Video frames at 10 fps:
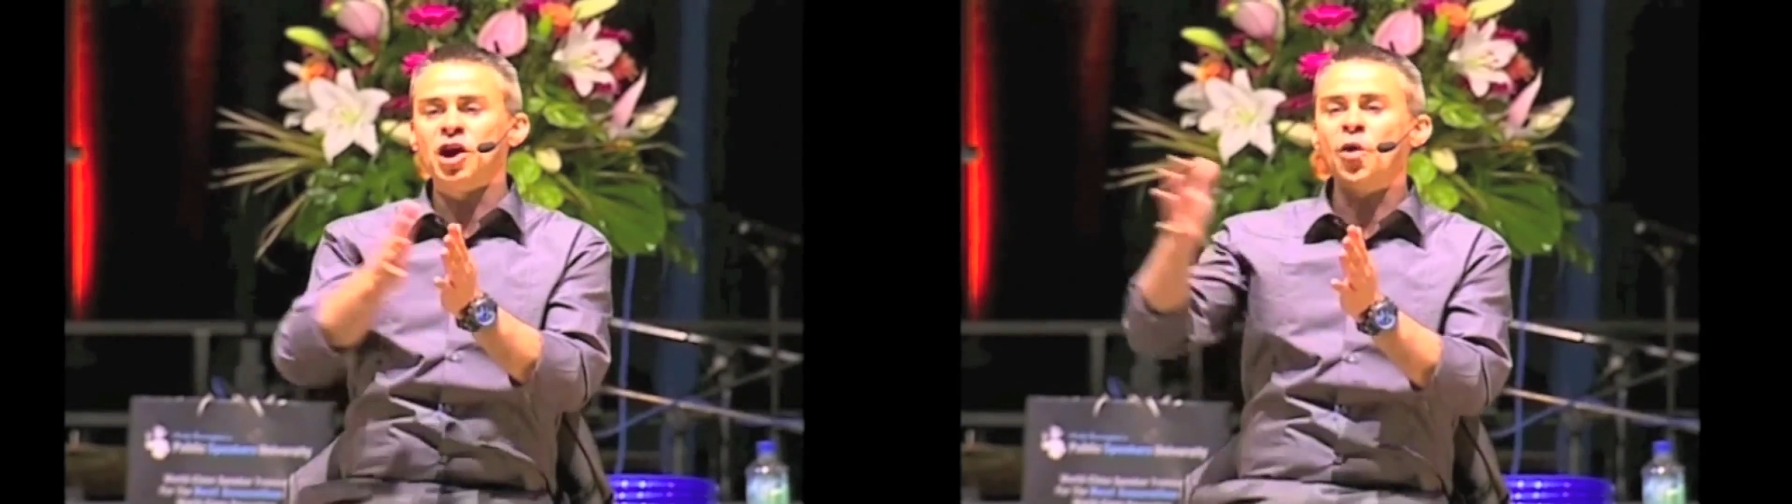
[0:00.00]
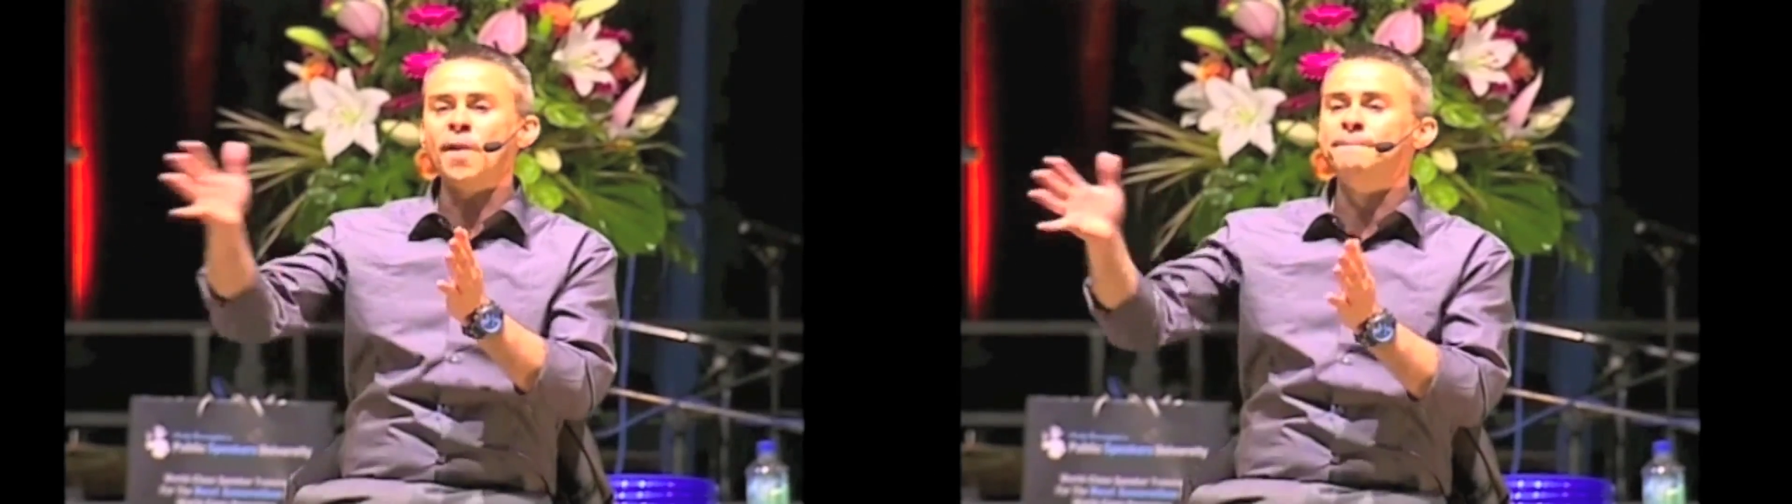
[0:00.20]

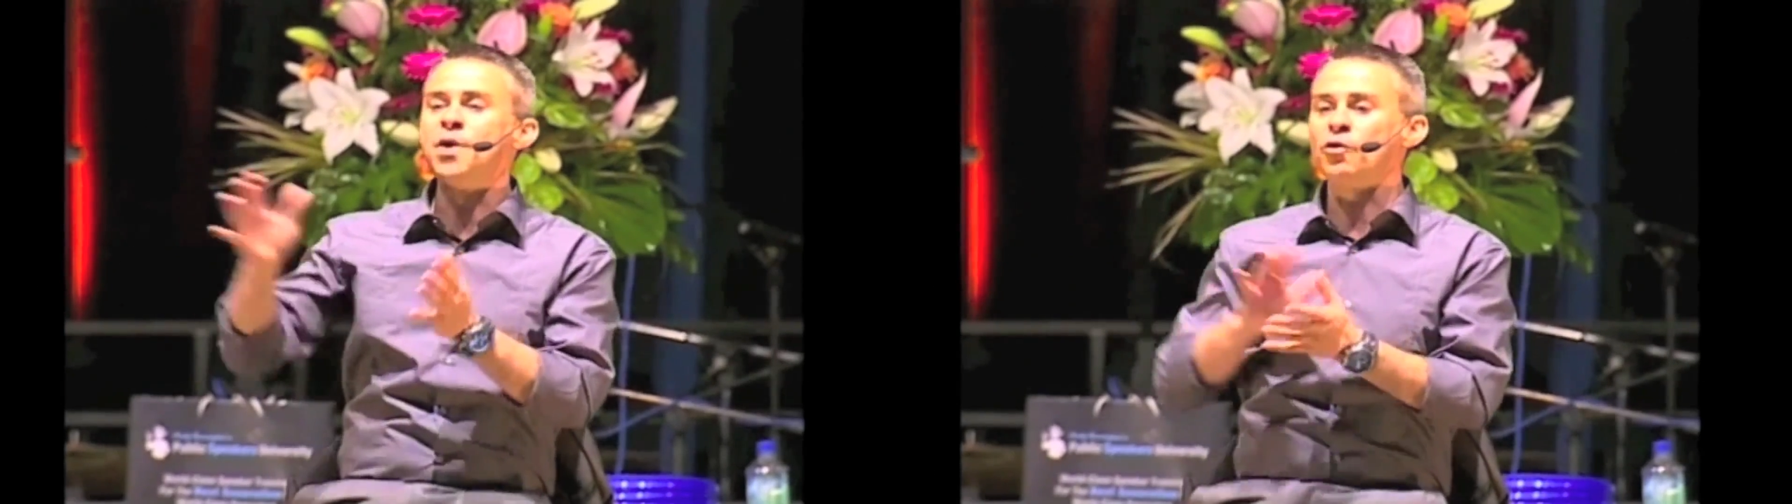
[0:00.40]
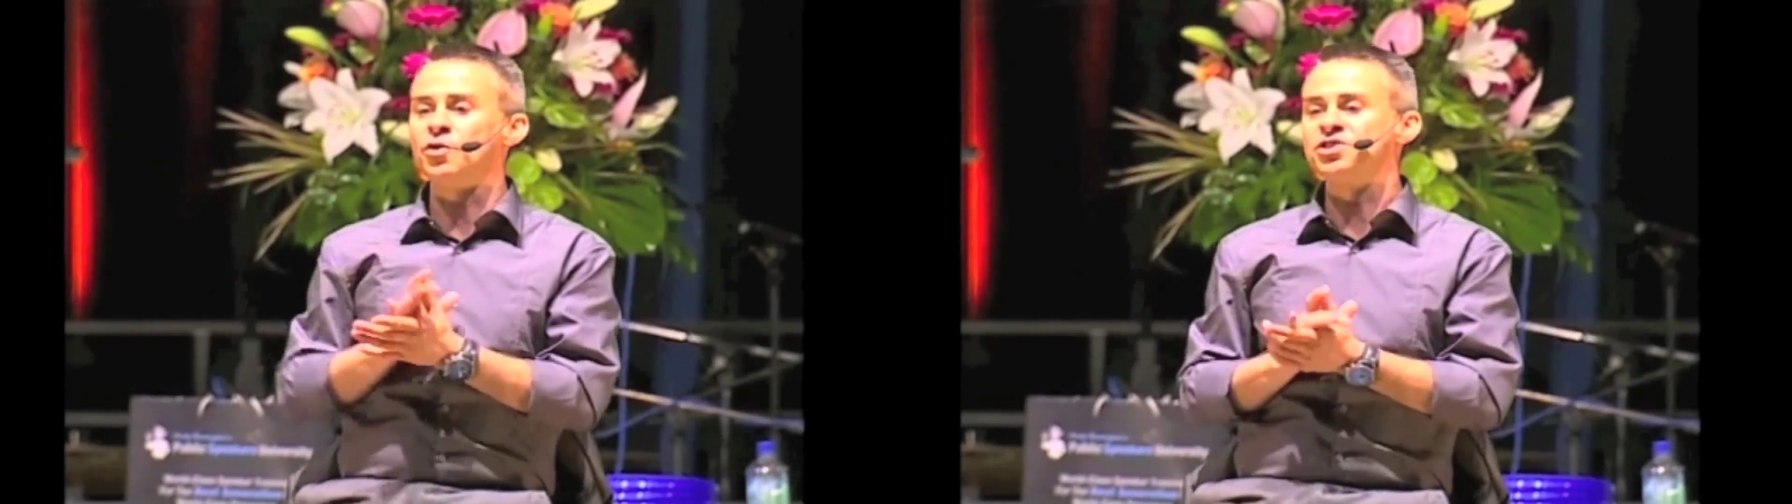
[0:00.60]
go and
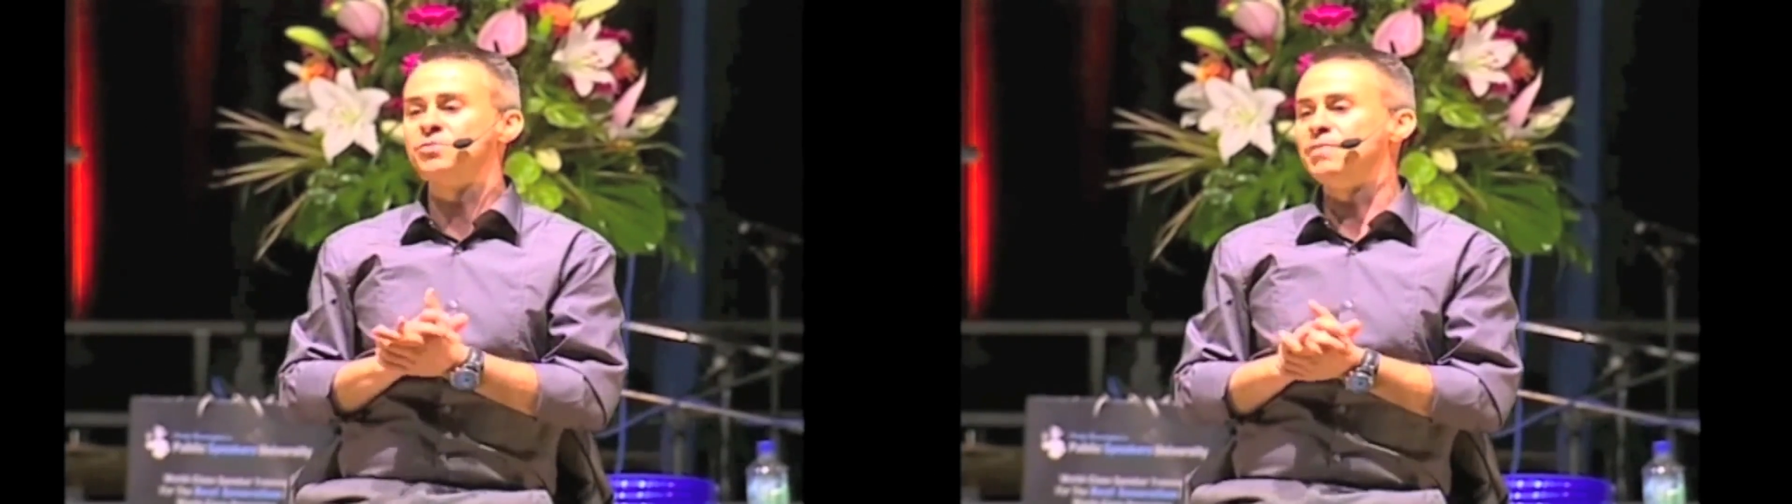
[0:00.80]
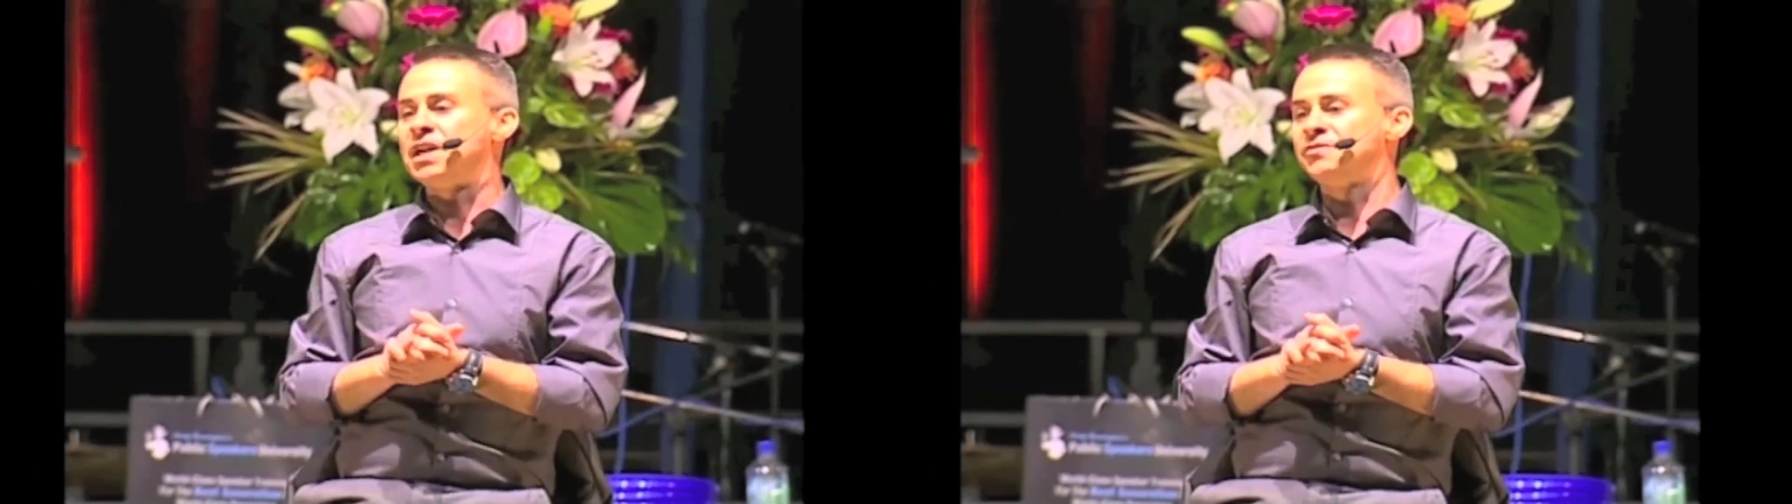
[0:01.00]
borrow
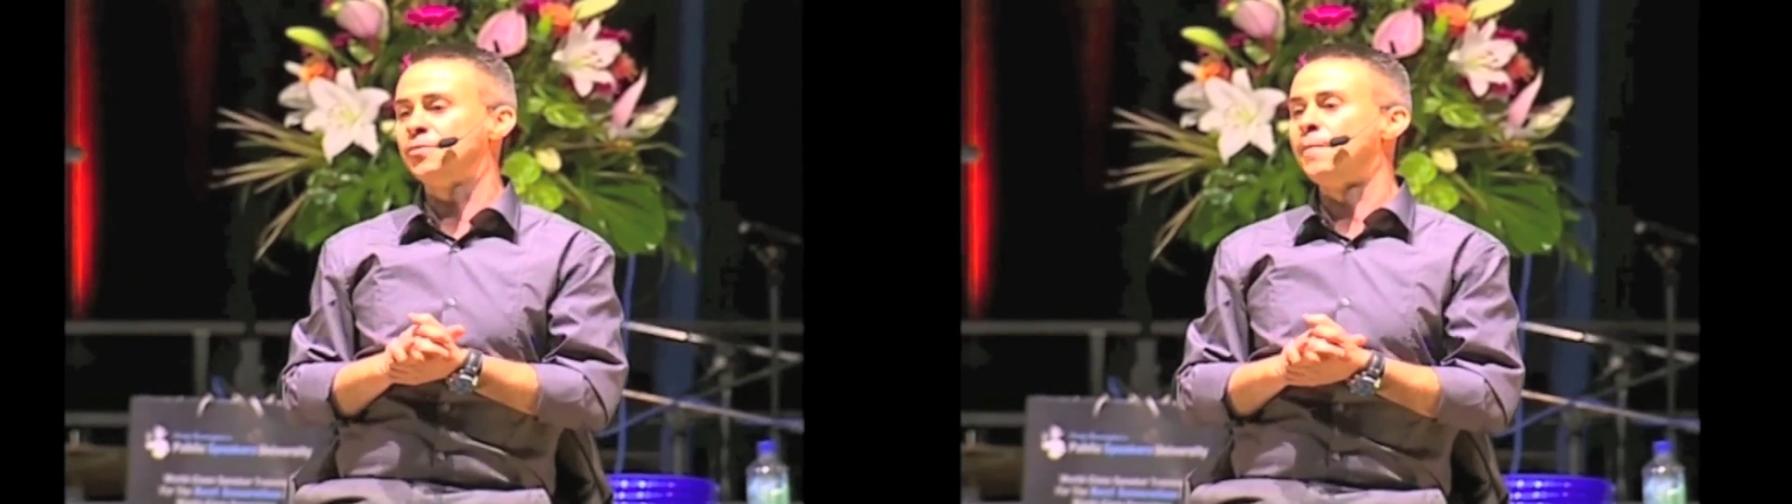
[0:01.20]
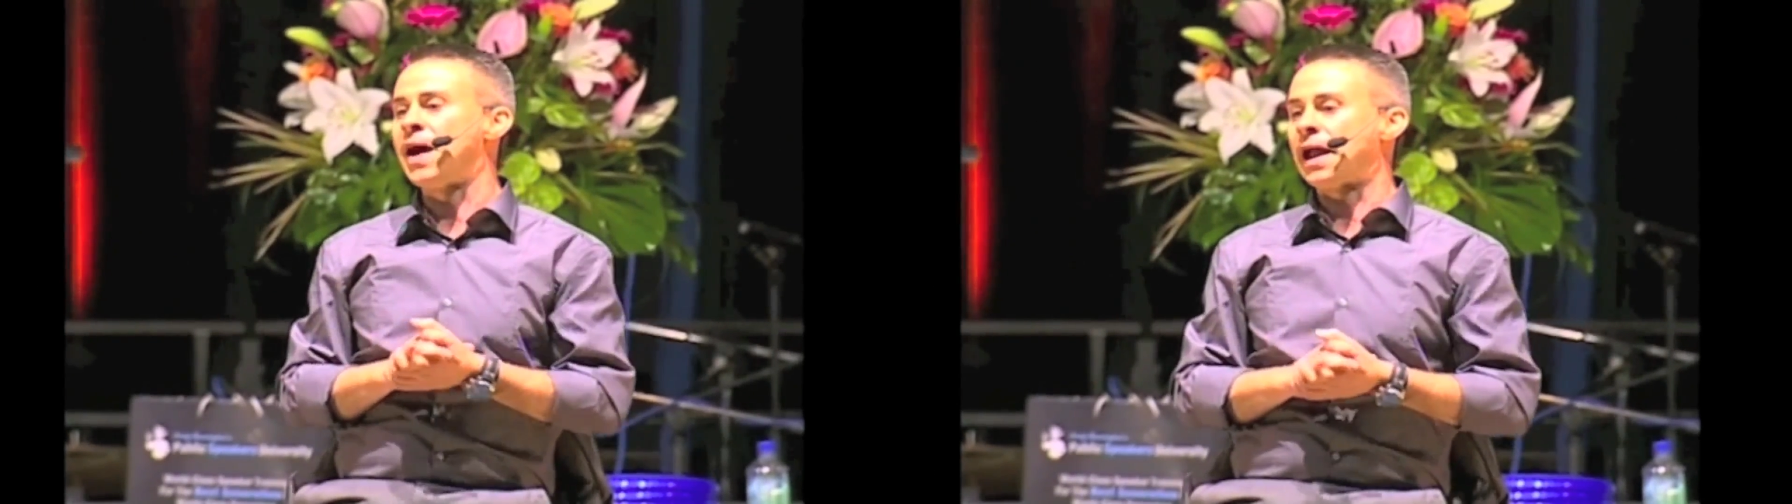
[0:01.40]
some money
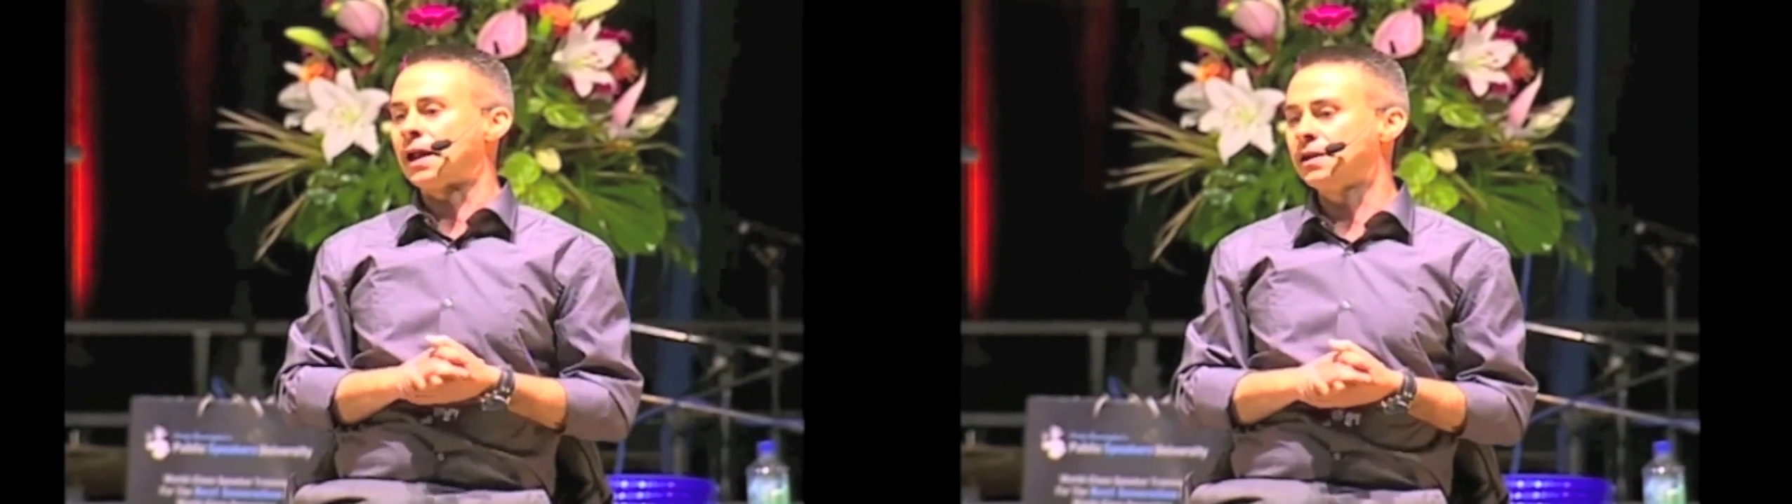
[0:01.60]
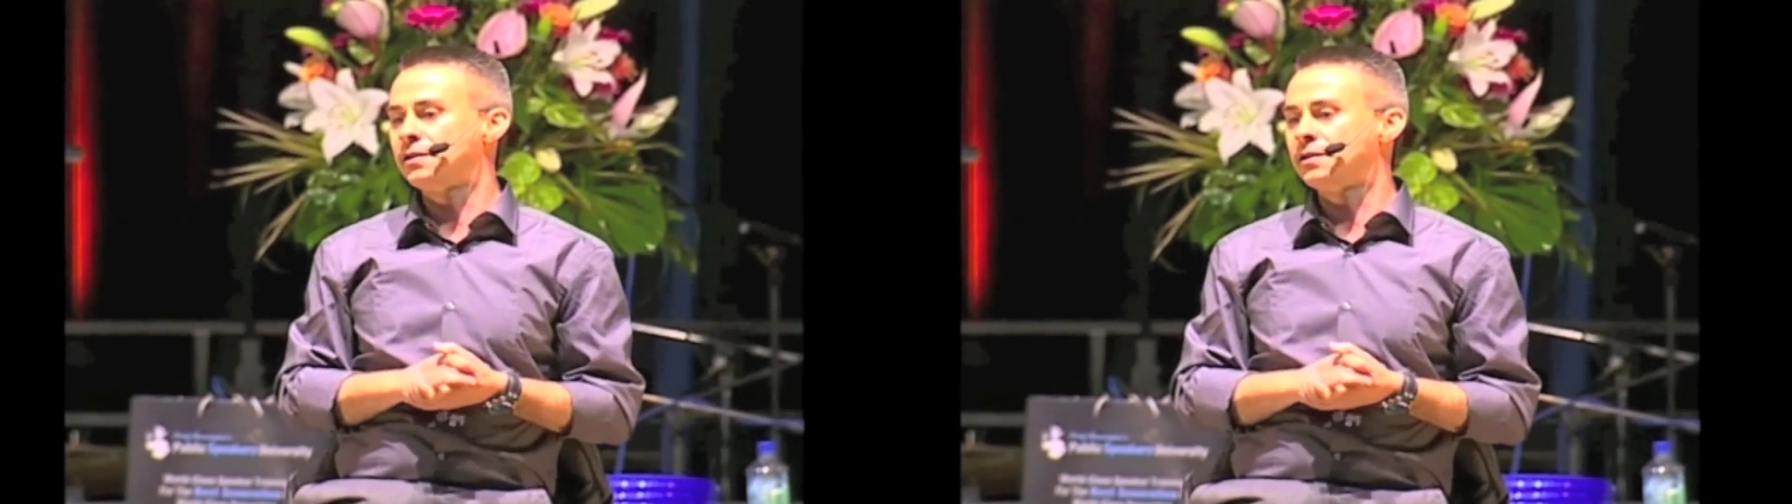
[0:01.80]
from a bank